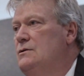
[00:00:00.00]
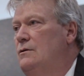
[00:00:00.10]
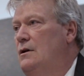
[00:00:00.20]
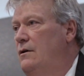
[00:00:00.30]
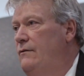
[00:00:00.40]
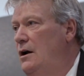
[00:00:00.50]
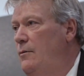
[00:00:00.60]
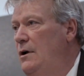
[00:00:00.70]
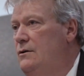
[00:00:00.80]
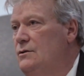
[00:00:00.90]
So in an
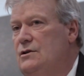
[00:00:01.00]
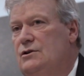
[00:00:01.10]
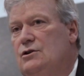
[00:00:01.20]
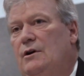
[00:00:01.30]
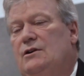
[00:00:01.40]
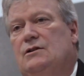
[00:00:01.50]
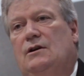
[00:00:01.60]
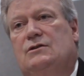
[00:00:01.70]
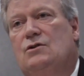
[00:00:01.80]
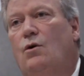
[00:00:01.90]
environmental
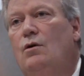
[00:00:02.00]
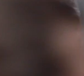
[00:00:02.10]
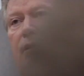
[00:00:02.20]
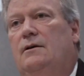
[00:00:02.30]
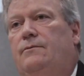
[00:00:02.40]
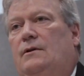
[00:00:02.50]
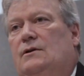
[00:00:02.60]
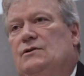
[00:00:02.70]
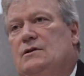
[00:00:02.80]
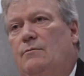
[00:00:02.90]
situation, it's totally
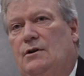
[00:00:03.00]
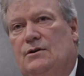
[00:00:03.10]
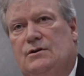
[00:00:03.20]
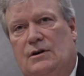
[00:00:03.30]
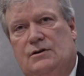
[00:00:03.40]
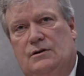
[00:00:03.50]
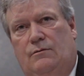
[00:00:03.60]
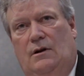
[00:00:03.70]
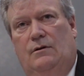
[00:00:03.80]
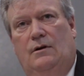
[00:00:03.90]
different than some of the discussions
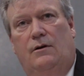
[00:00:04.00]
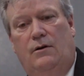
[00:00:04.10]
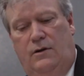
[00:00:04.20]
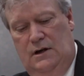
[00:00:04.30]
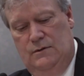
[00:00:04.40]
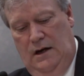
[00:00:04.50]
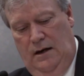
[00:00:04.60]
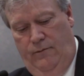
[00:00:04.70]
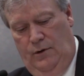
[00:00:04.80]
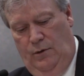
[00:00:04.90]
around other things we
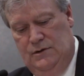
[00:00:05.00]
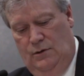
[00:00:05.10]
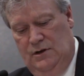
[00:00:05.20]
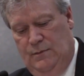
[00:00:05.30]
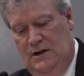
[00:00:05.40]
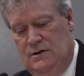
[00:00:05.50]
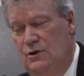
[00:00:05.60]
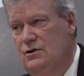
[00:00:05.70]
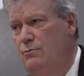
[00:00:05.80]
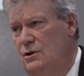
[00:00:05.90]
have on the resource base,
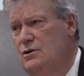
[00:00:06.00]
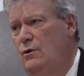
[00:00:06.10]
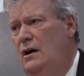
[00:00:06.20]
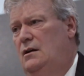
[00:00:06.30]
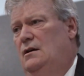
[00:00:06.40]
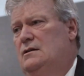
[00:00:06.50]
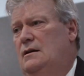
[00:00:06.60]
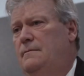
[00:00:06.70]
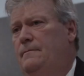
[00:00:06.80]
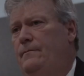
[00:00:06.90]
and we should recognize
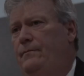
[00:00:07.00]
that.